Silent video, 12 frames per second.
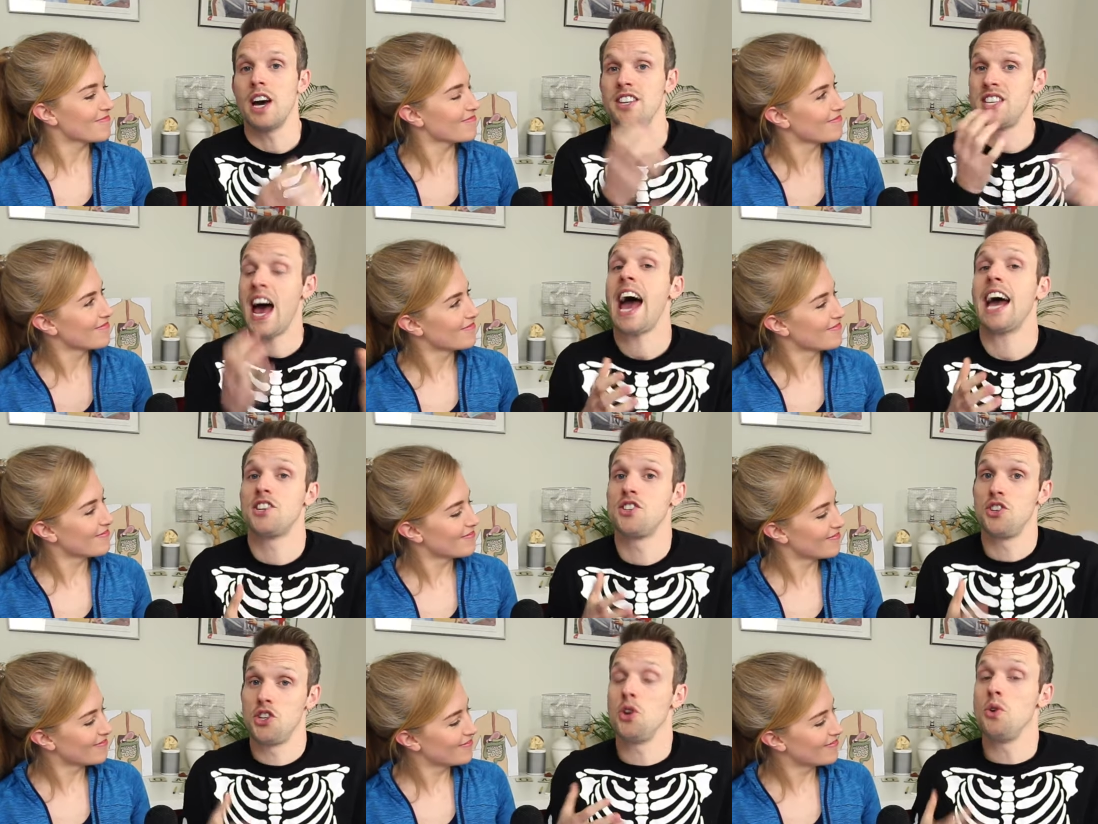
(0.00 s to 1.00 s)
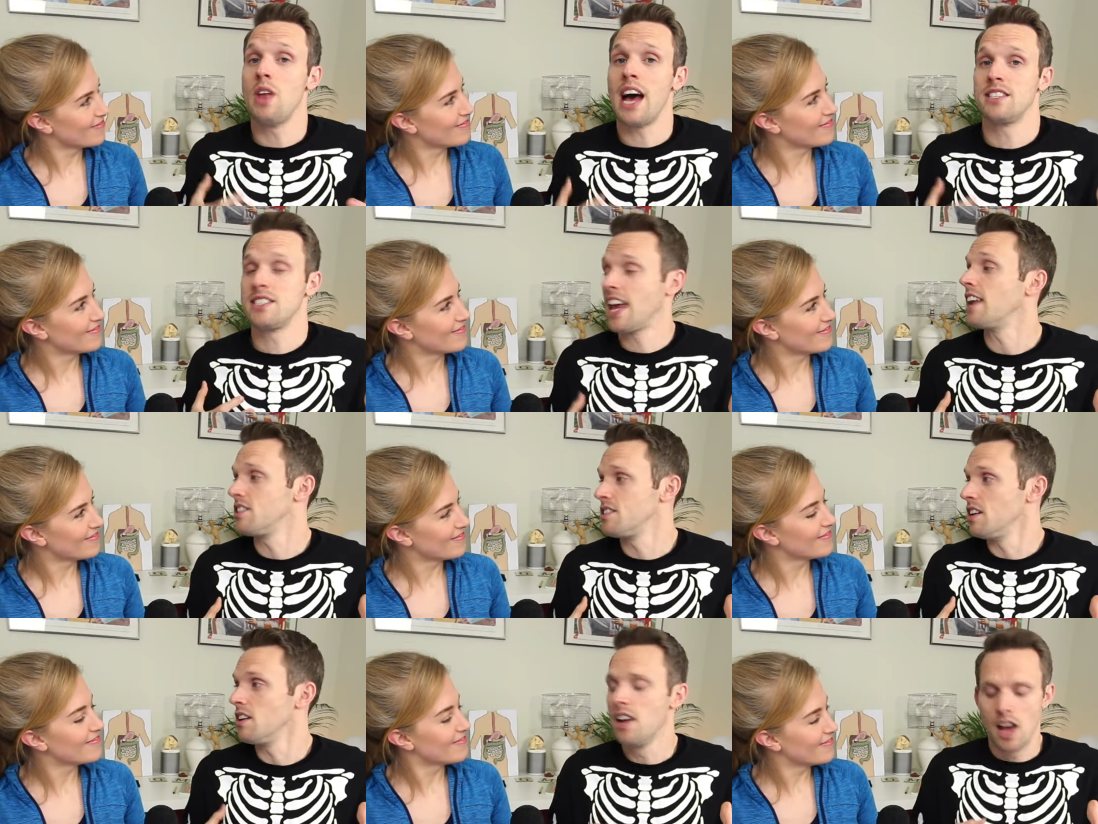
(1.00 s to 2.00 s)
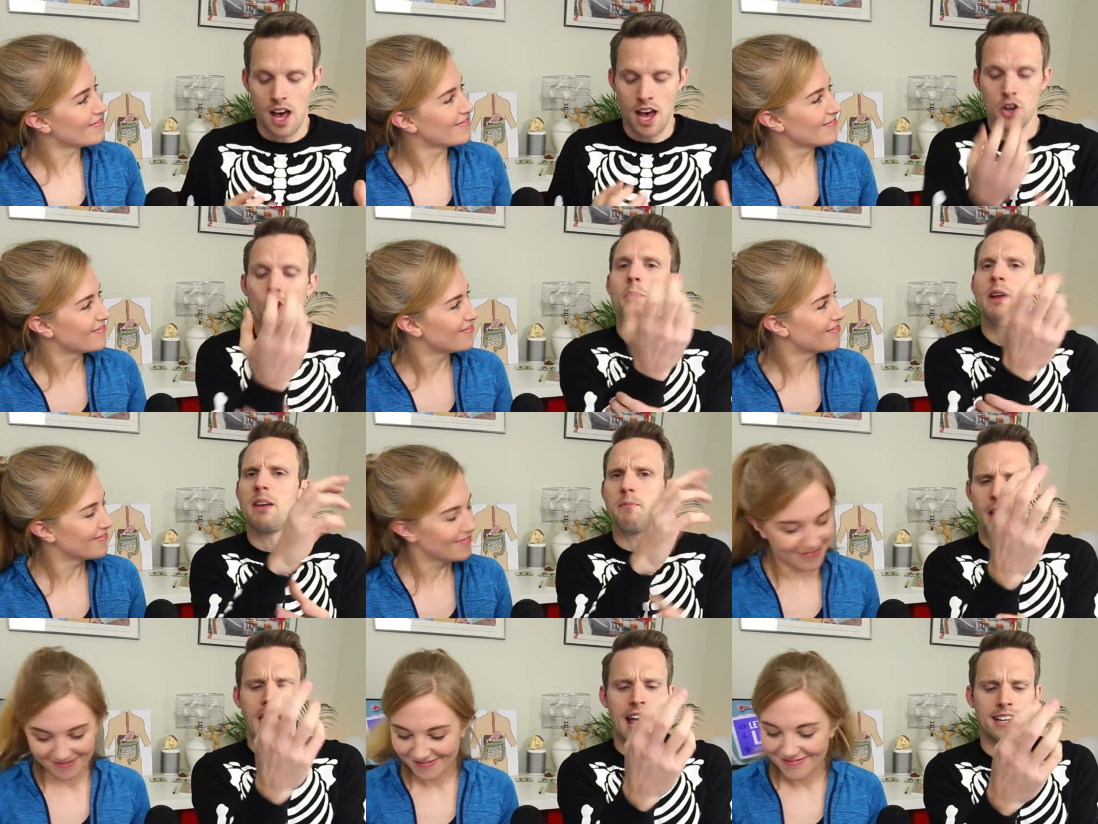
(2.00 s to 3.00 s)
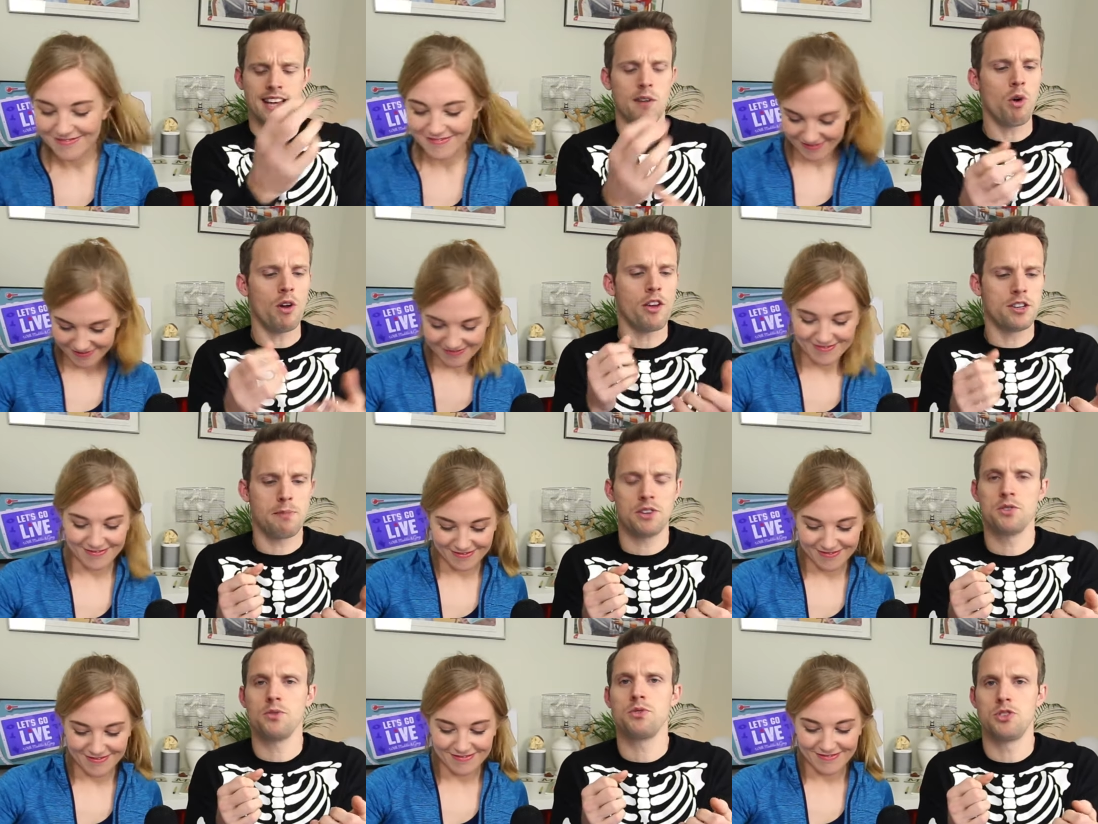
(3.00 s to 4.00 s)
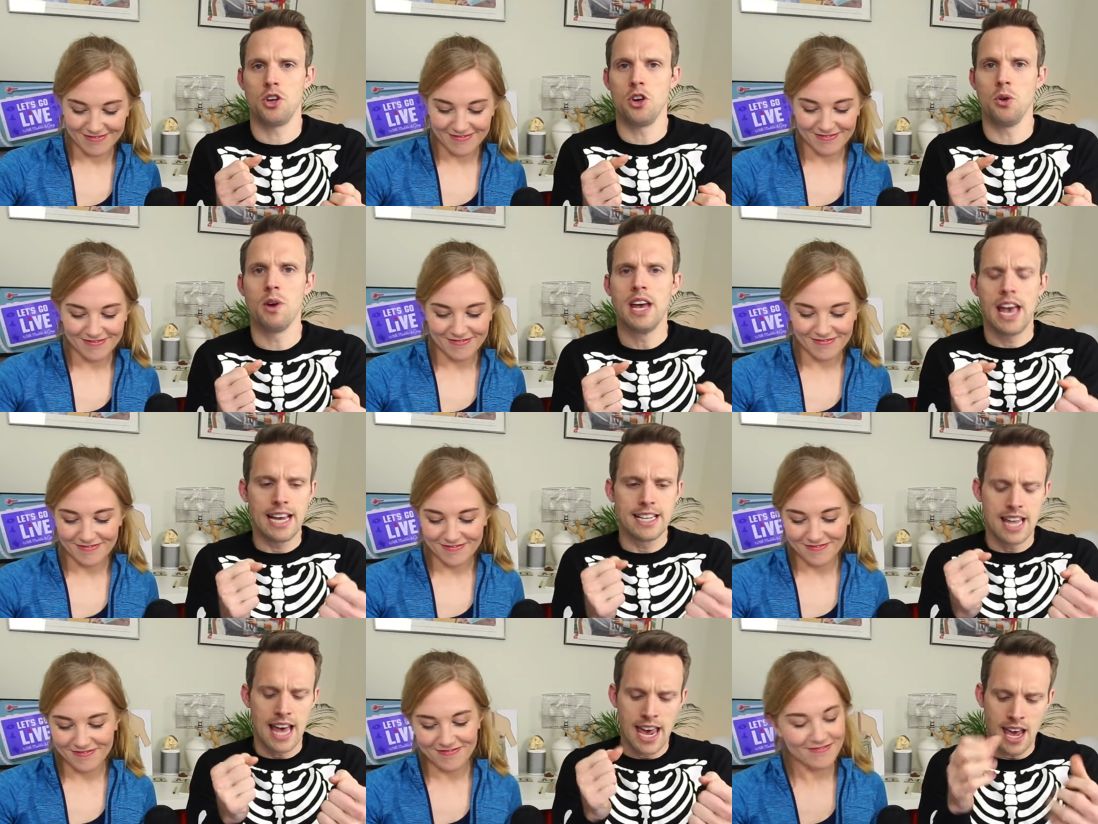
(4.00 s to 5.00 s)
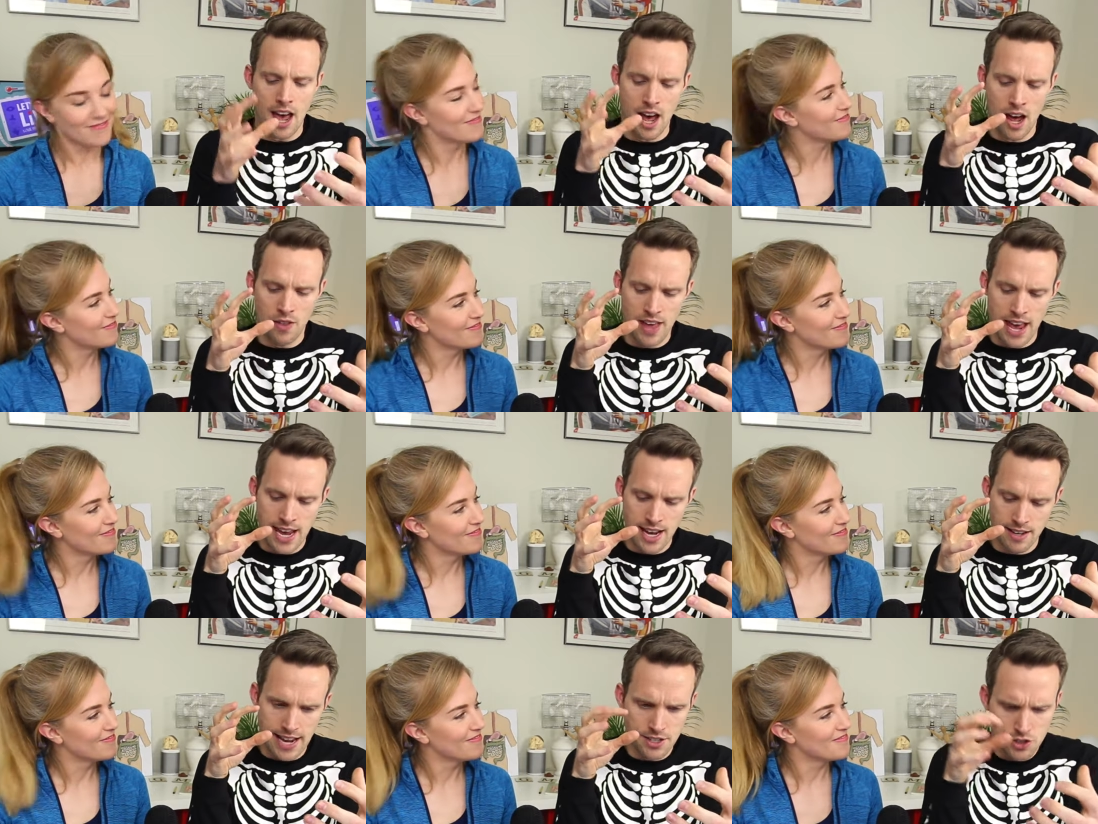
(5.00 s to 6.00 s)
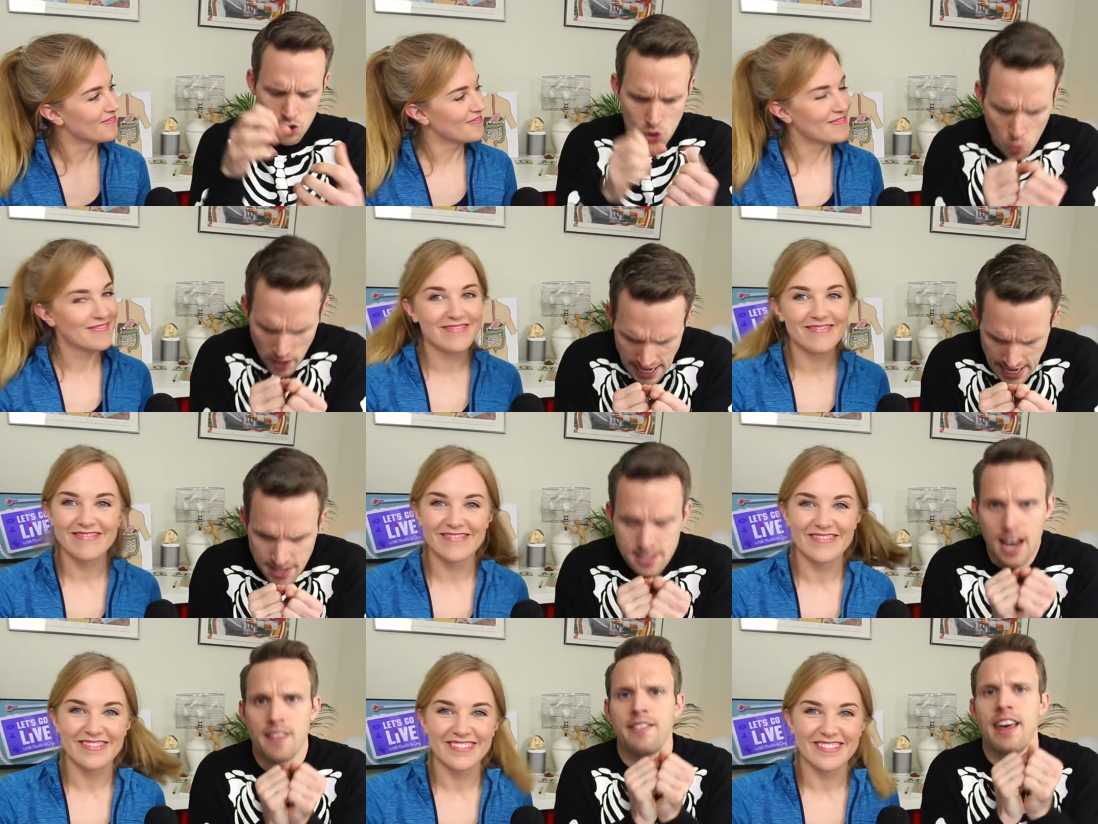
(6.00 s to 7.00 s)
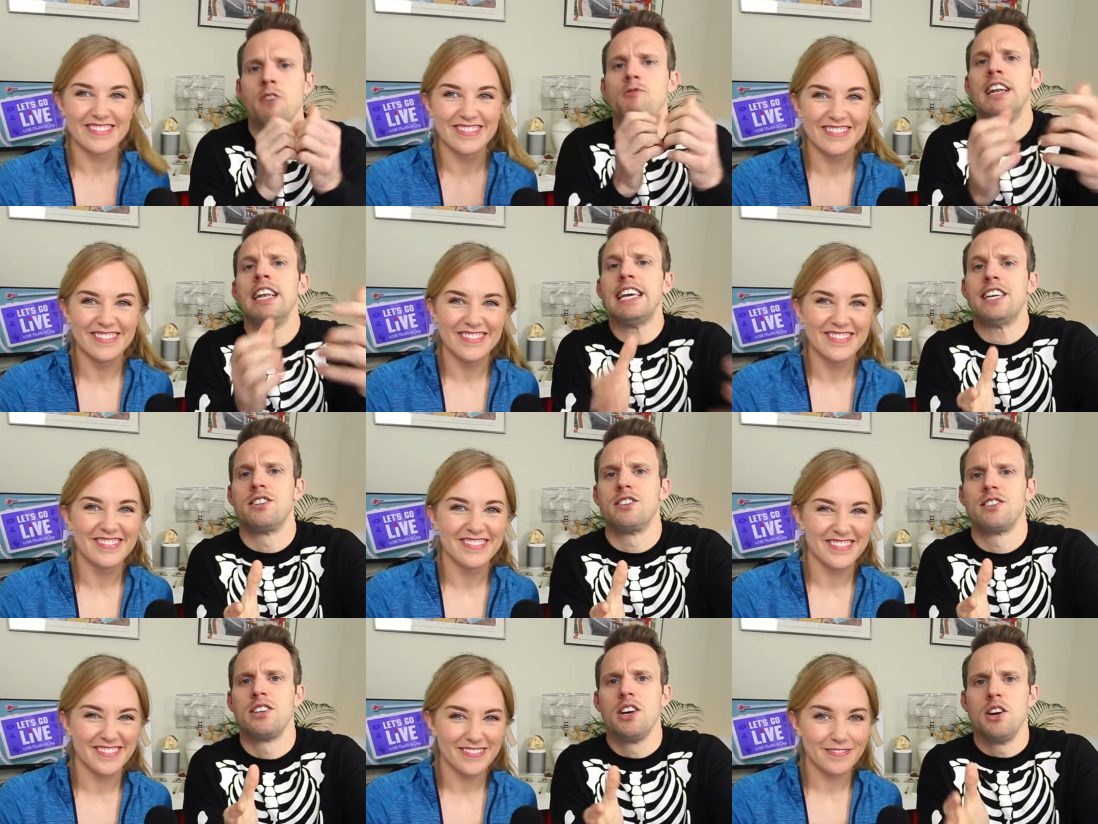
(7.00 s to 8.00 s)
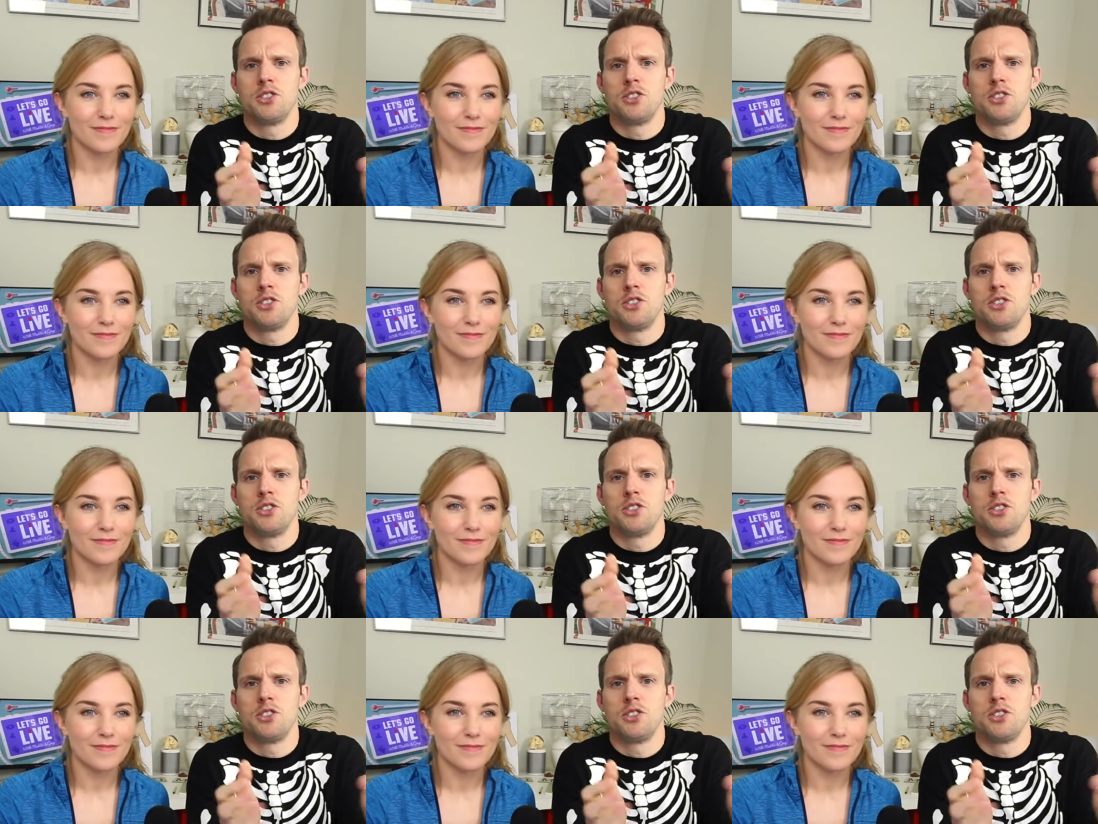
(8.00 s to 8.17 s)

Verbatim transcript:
Speaker 1: attached to that skeleton, mm. uh, hmm. normally in pairs, and what those muscles do is they uh, they they squeeze and they release.